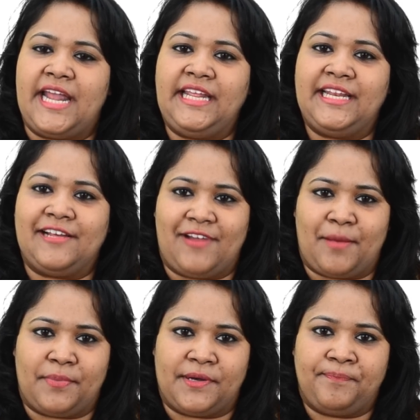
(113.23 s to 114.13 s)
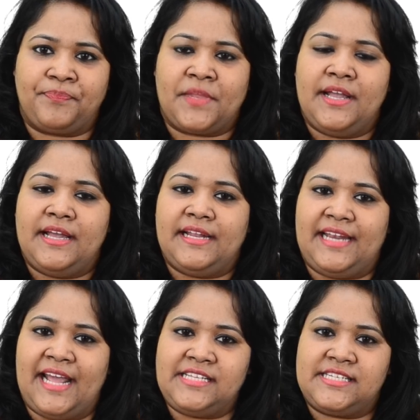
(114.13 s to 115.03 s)
any developer.
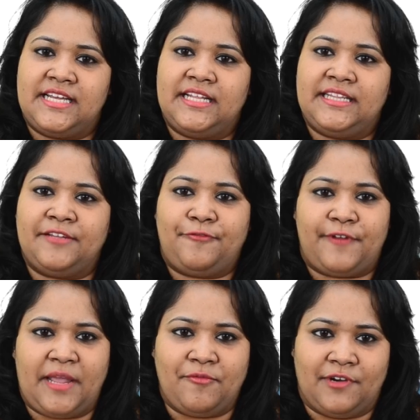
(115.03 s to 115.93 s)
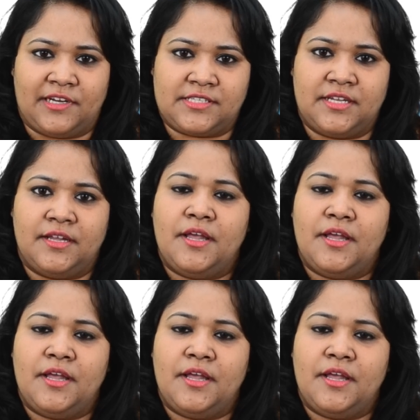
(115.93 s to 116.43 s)
Next, the frameworks.